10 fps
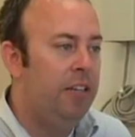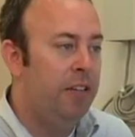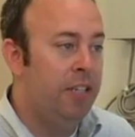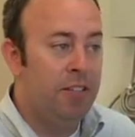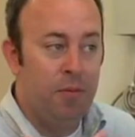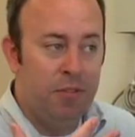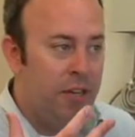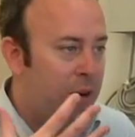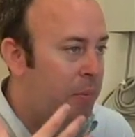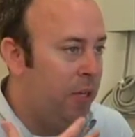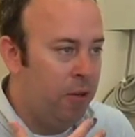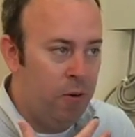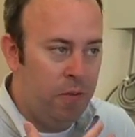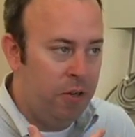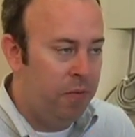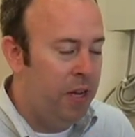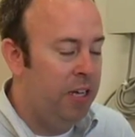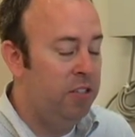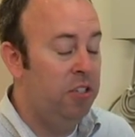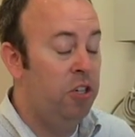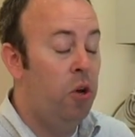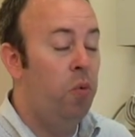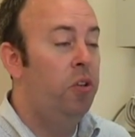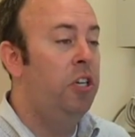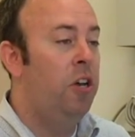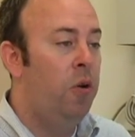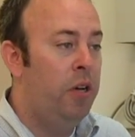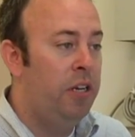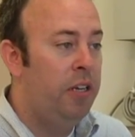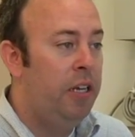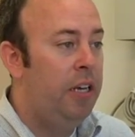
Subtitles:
like someone's got a pillow over your face and you don't really know it,